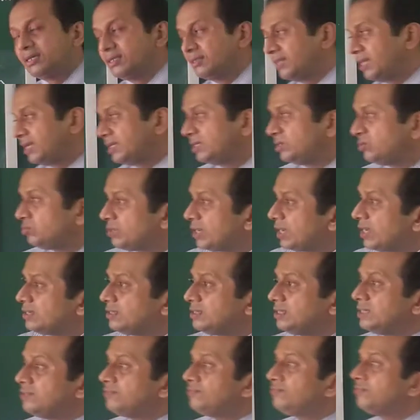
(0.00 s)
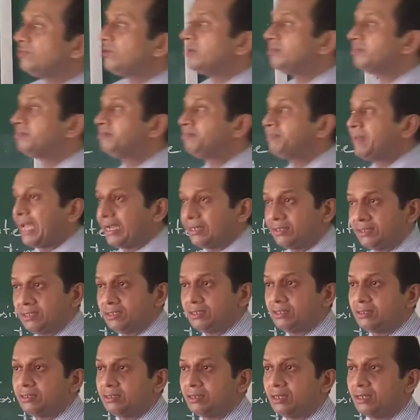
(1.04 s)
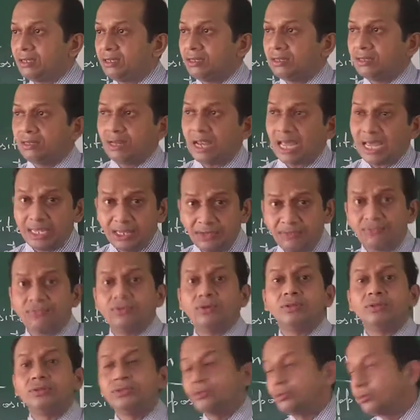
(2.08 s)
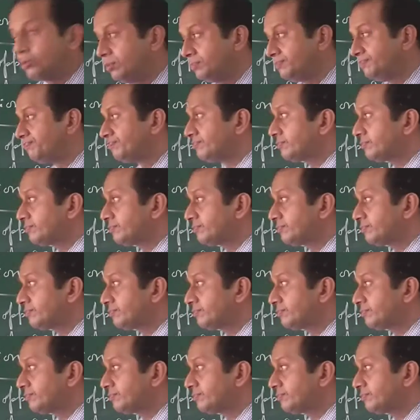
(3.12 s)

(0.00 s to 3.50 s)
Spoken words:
then you can give from tactical life also.